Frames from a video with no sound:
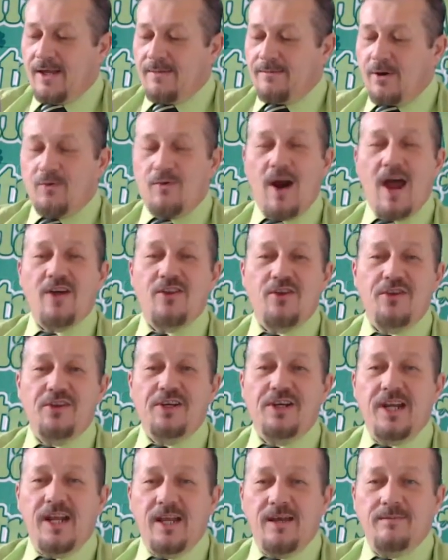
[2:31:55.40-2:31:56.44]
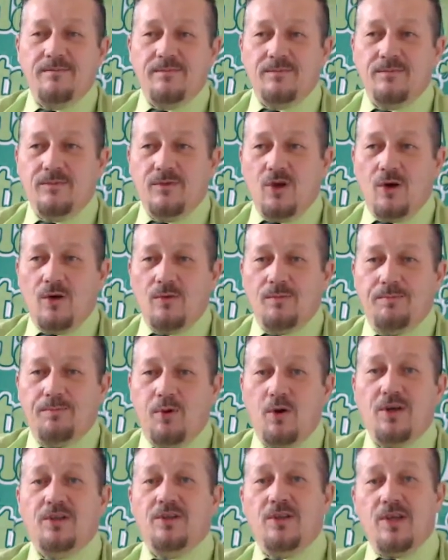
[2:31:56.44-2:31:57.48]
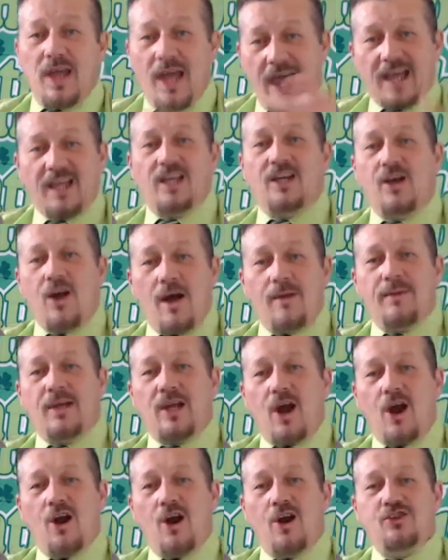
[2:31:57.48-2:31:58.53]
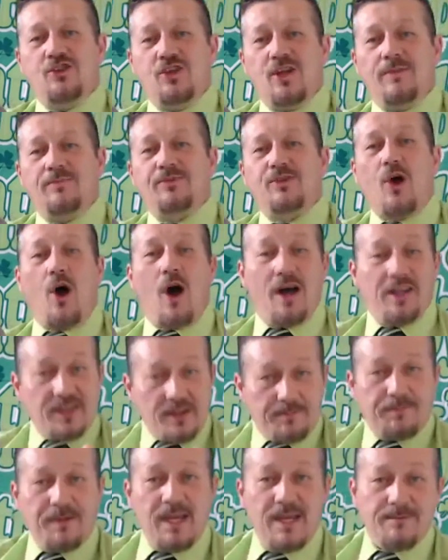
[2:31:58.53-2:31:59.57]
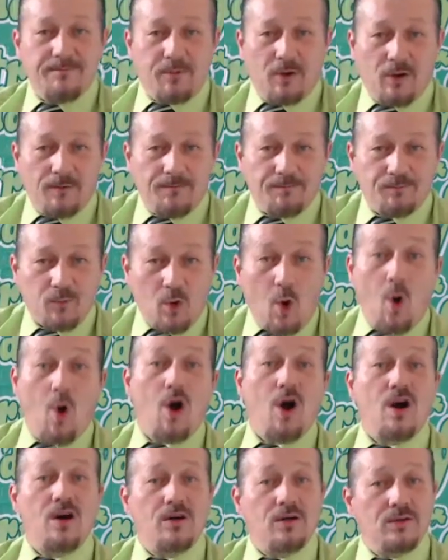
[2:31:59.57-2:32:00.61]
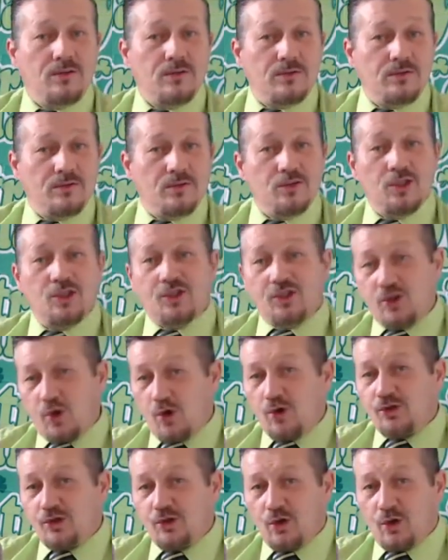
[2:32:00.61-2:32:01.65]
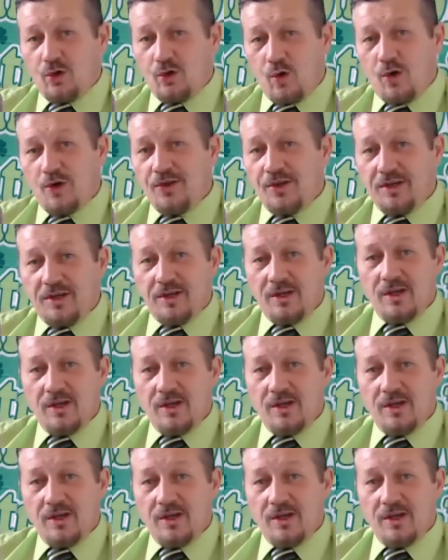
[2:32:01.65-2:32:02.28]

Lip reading: But rather than him, put economic hardships on the people, or the social or the